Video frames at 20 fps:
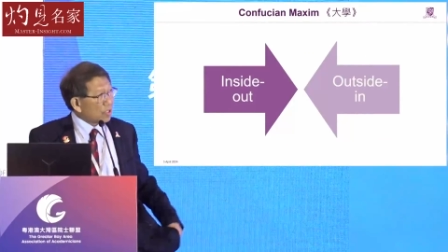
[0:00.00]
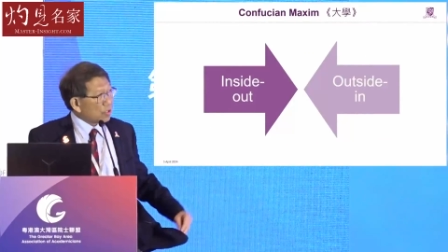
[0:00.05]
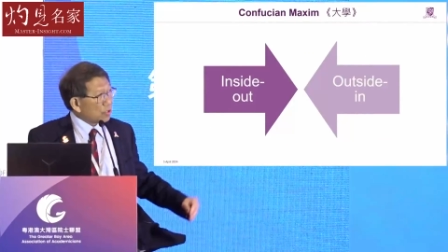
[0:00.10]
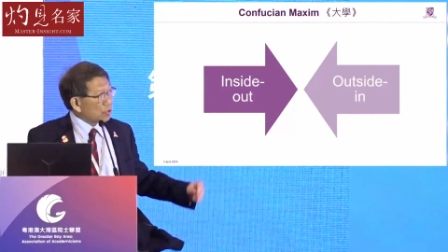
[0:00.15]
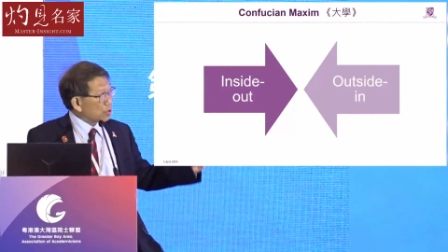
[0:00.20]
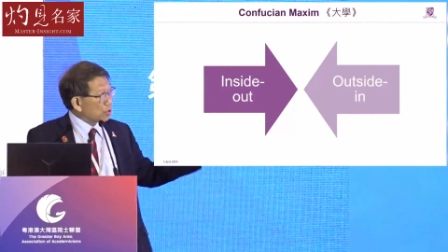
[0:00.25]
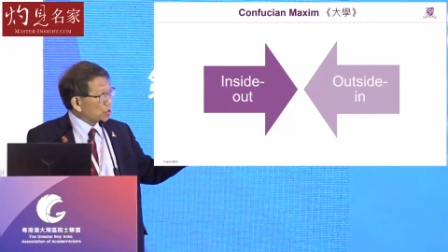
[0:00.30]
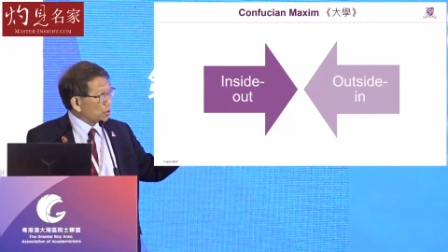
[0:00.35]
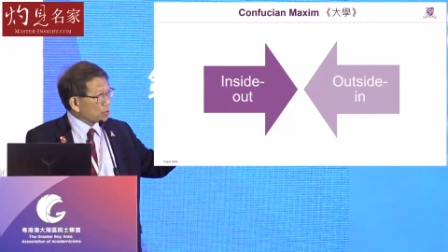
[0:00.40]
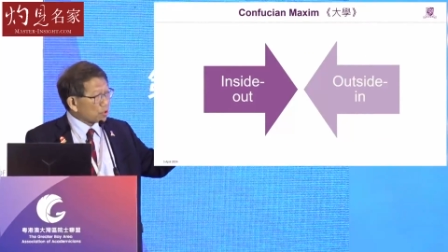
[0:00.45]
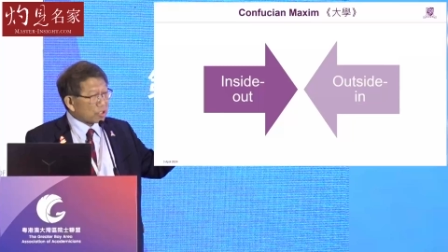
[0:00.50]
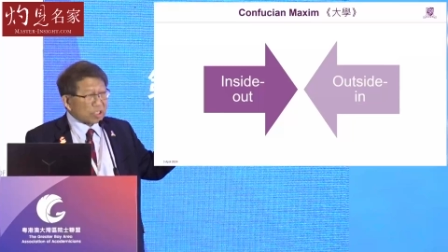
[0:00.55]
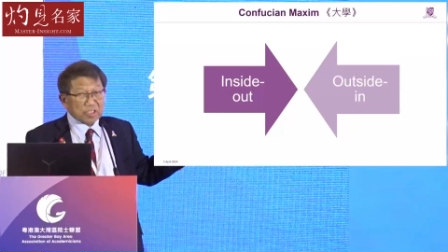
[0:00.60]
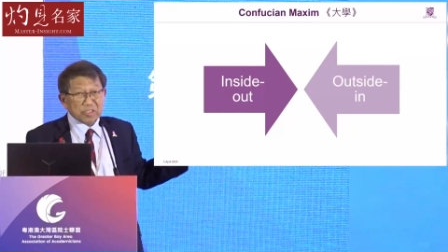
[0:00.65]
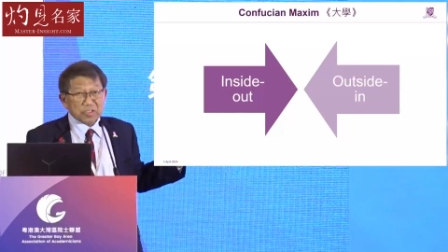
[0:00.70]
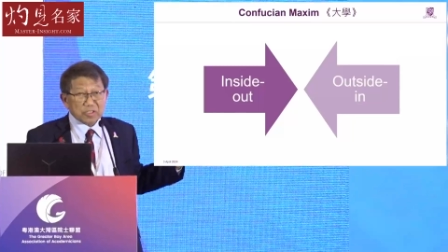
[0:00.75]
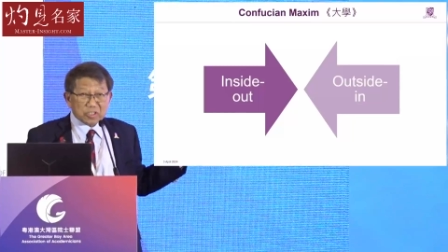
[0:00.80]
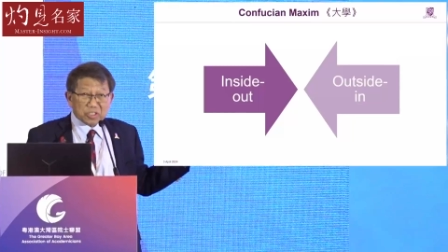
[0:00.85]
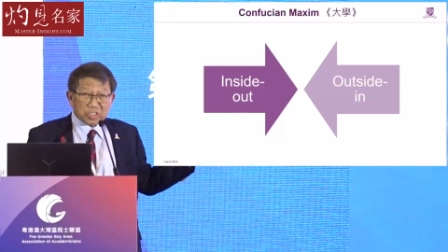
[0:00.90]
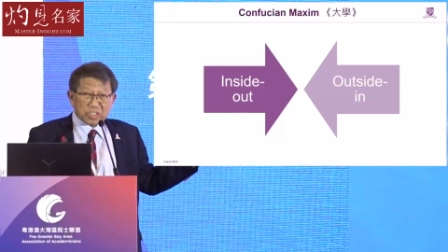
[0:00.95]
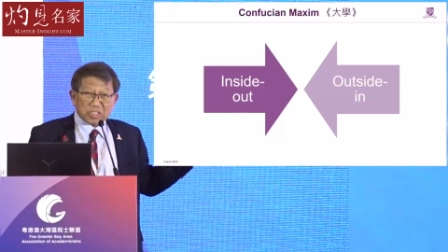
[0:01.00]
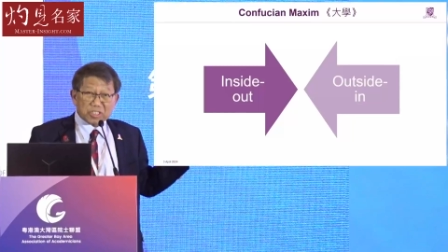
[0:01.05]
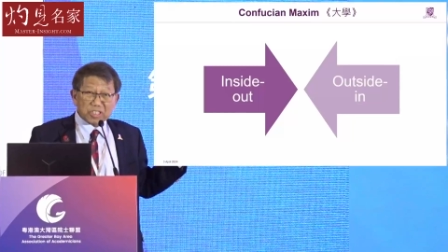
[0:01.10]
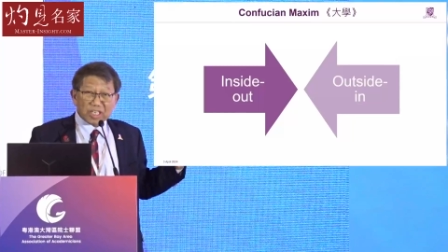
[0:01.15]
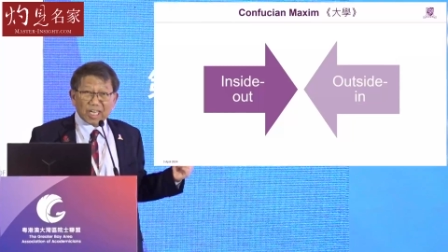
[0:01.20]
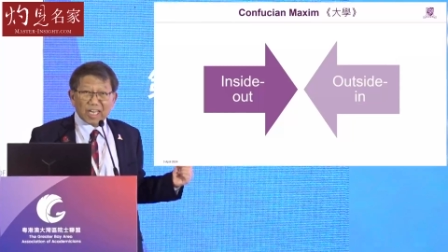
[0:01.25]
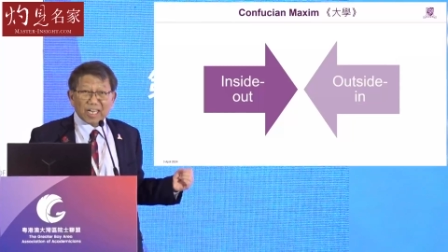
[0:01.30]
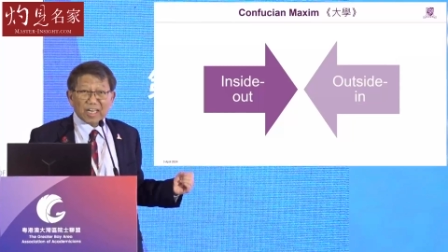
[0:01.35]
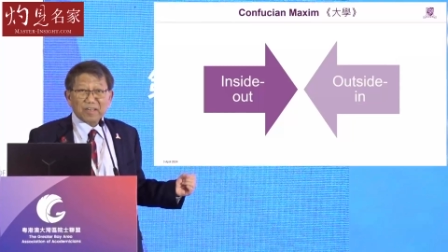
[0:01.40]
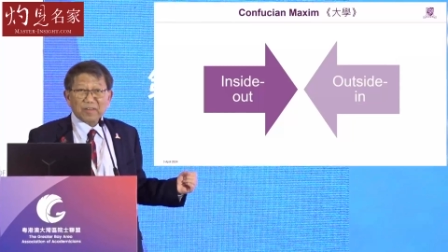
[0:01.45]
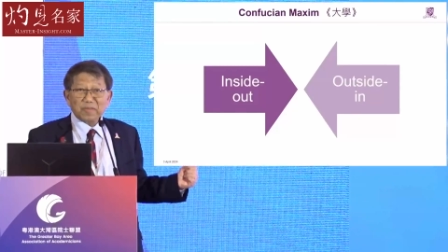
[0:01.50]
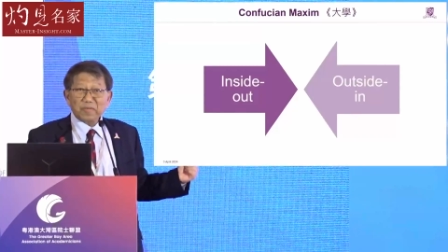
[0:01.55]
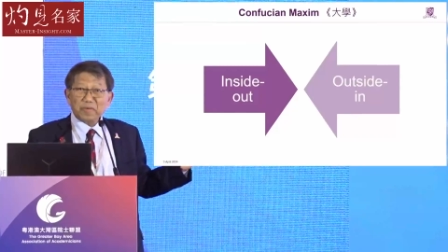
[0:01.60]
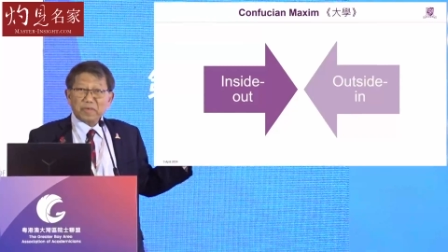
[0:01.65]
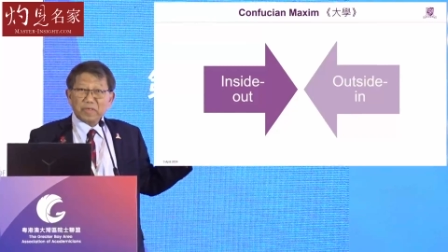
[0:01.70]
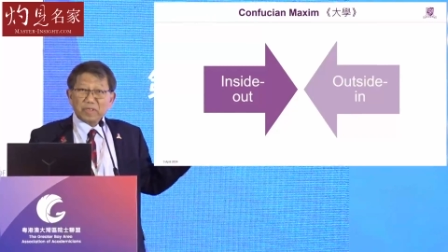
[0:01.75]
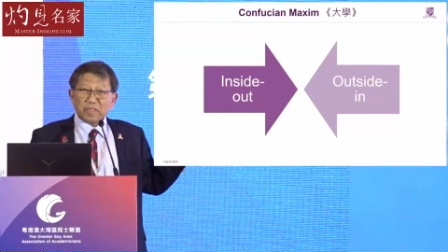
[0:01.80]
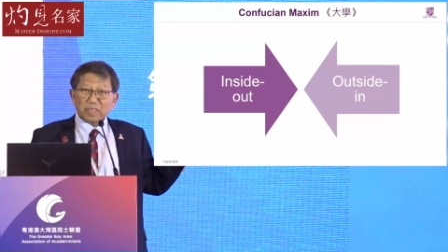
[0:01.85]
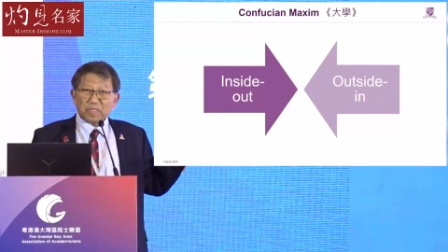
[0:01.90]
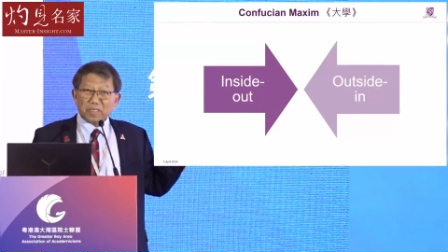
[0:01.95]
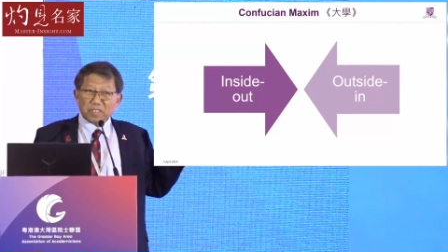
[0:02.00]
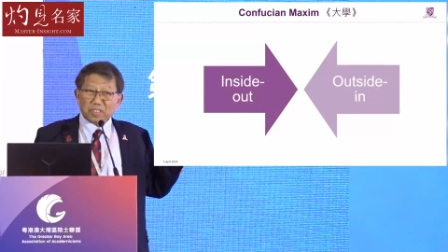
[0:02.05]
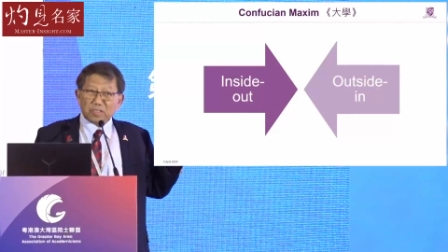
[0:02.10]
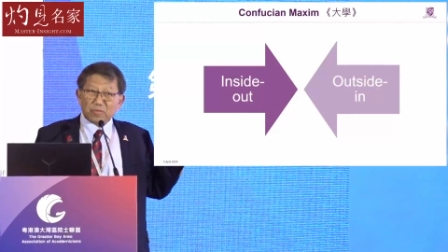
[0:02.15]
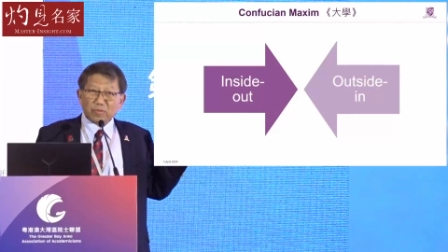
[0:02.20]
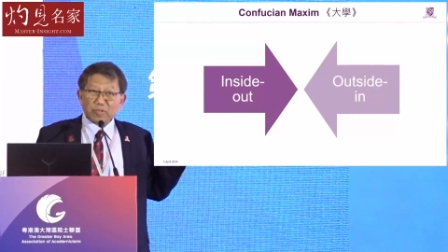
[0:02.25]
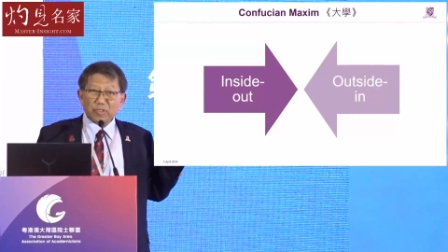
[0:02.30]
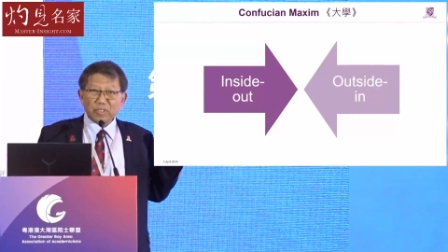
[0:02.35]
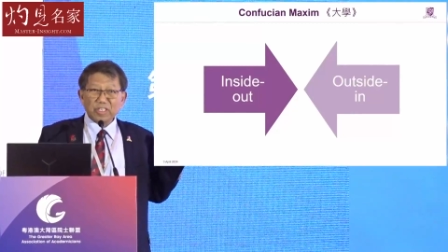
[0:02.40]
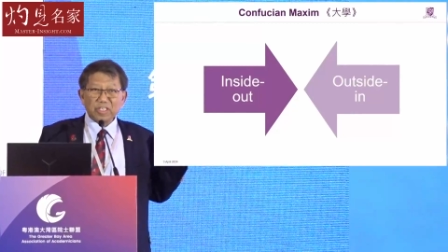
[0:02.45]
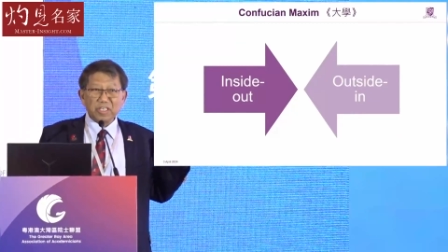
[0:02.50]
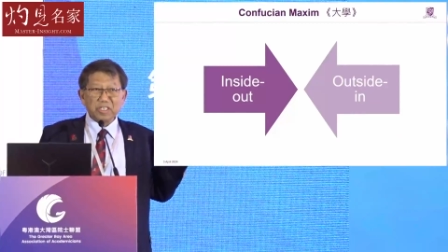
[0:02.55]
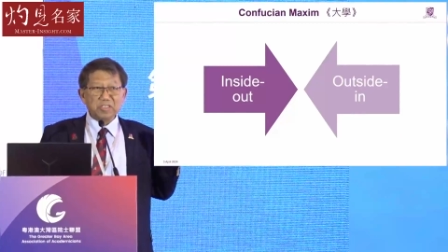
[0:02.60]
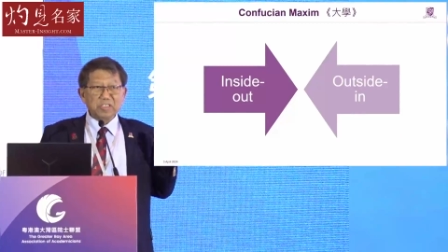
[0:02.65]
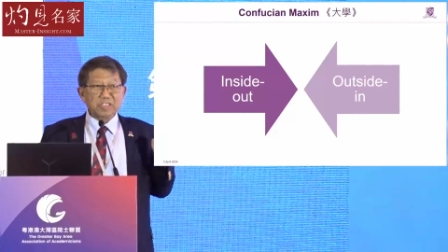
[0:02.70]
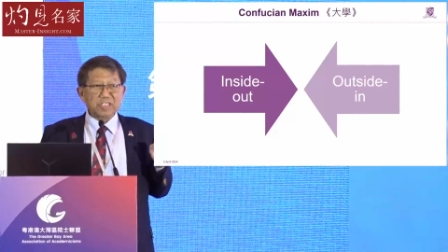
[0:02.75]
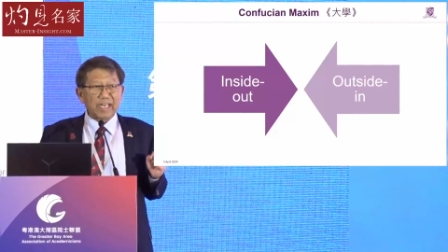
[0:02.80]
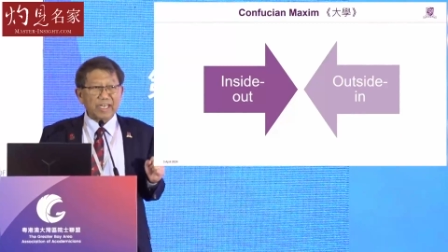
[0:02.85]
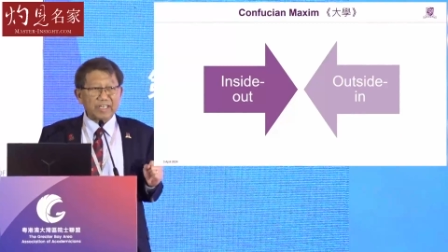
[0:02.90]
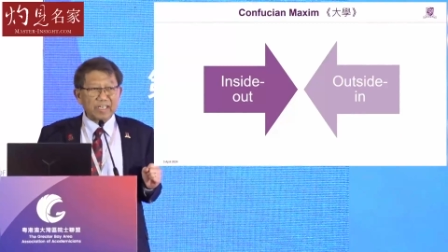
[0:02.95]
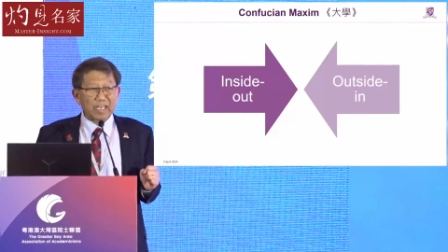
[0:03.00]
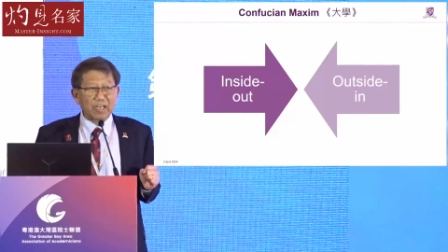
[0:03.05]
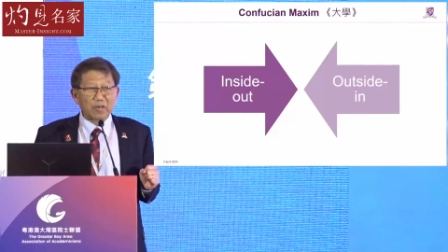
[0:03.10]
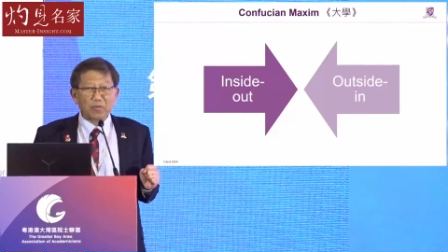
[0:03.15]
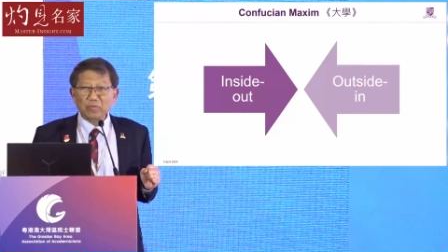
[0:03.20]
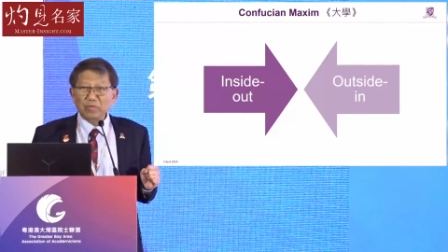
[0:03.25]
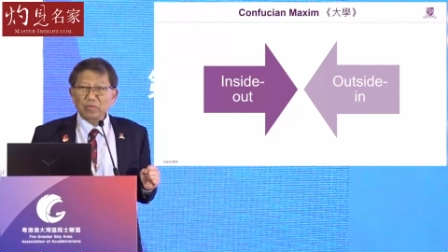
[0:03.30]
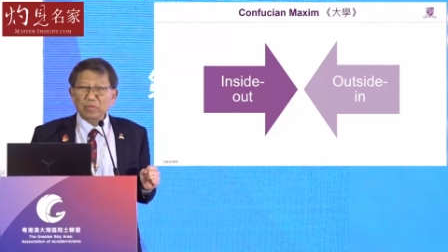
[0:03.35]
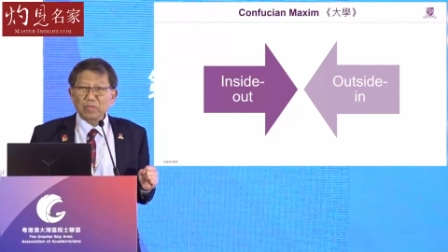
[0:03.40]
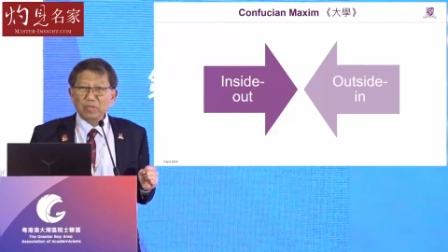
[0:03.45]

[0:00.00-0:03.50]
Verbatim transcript: Xiushen Qijia is really inside out.